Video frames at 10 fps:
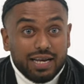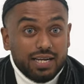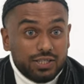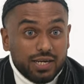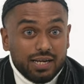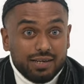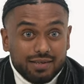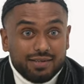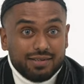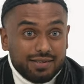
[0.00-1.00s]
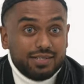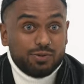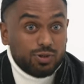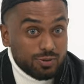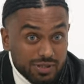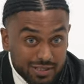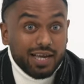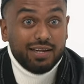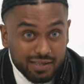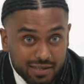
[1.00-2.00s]
allegedly, this is what's been
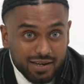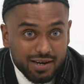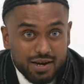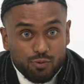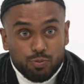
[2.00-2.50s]
said, yeah.